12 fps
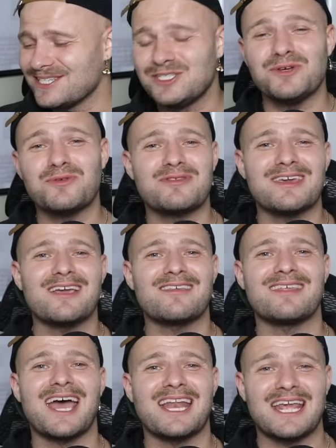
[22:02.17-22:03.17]
Do you think
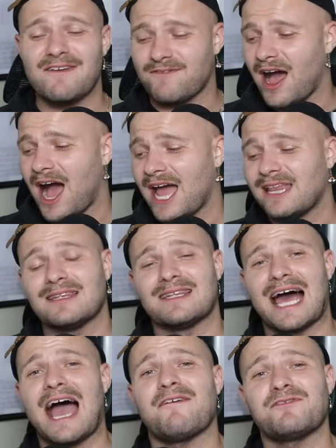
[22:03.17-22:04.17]
that if I
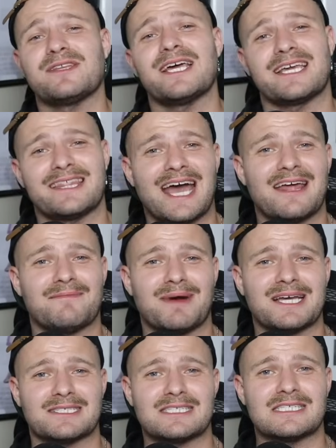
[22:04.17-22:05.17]
laughed like that in
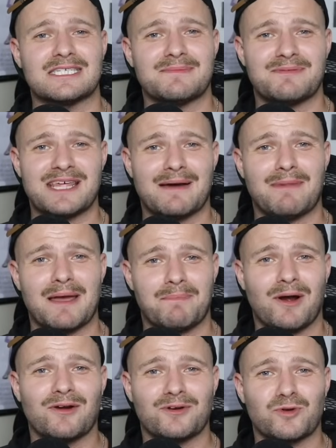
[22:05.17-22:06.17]
my sleep, that my
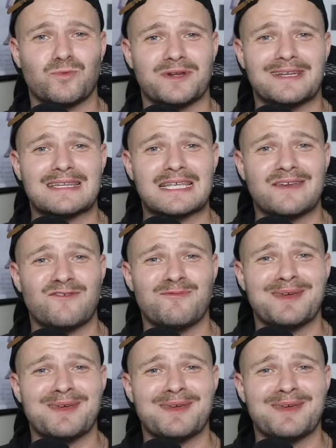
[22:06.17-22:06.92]
partner wouldn't leave